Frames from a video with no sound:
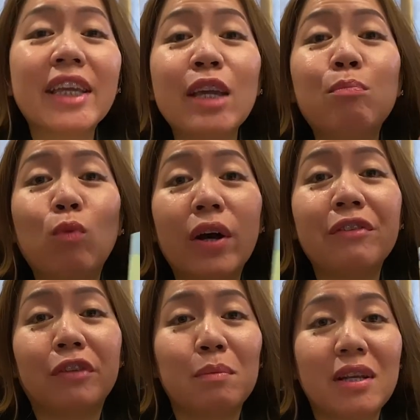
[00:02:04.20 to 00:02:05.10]
keep one
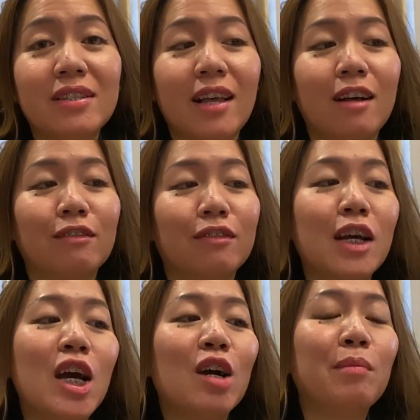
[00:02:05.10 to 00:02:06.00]
for myself,
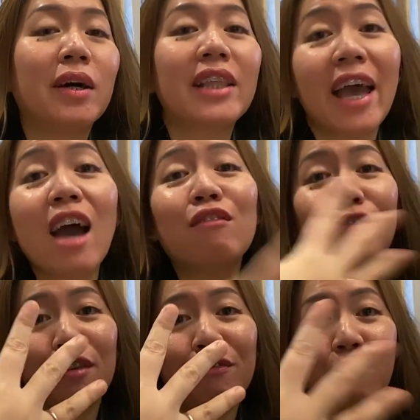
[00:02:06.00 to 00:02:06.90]
but I have
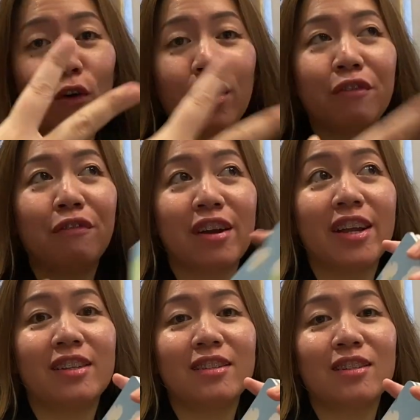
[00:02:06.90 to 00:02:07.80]
4
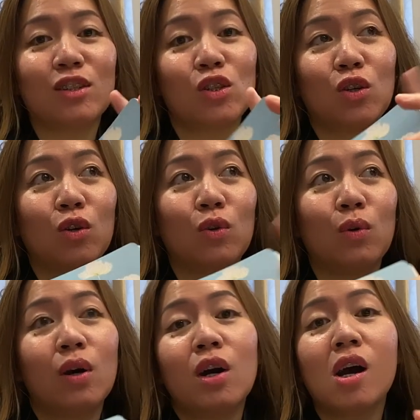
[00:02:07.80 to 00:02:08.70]
friends. So
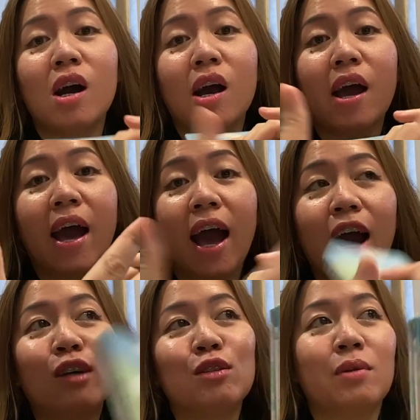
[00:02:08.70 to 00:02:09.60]

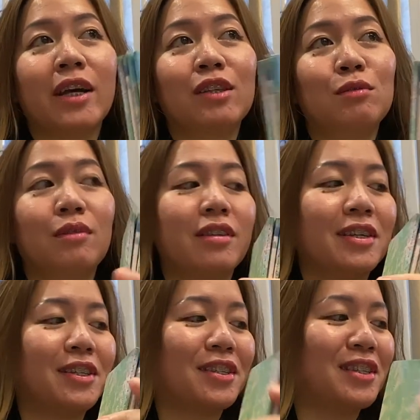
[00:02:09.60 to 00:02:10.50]
how do I do
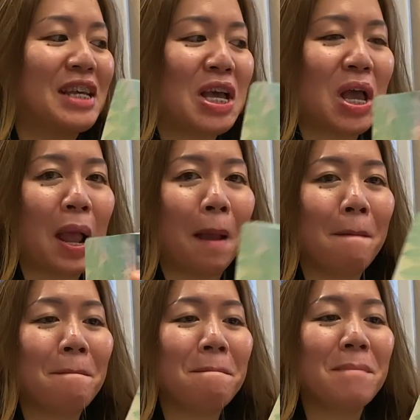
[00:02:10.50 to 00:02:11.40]
this?
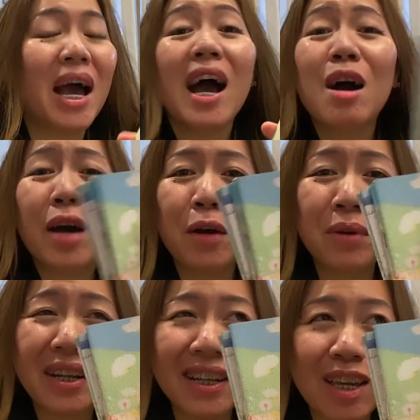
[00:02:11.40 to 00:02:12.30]

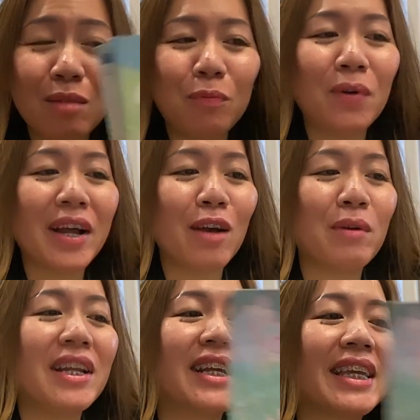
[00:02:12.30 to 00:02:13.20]
I
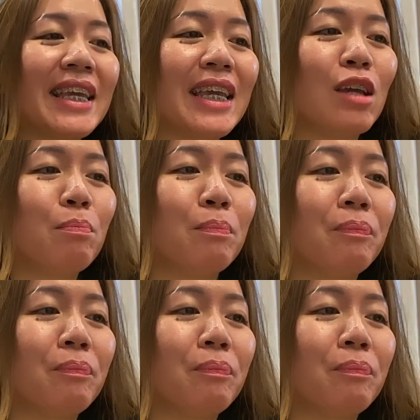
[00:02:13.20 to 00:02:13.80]
wanna keep